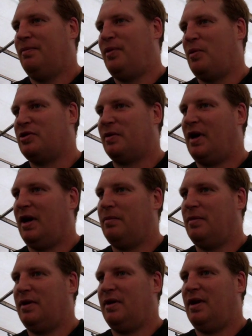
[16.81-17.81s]
premiership
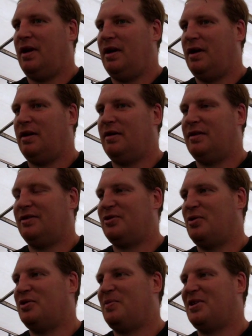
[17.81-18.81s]
game and uh,
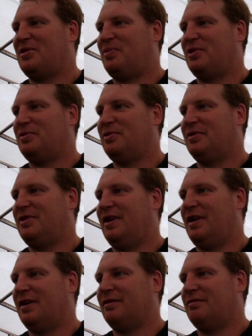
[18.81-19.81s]
doing as much as possible
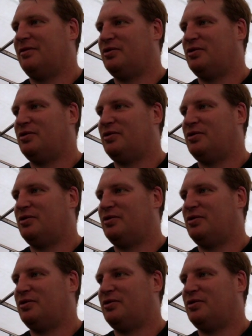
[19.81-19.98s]
to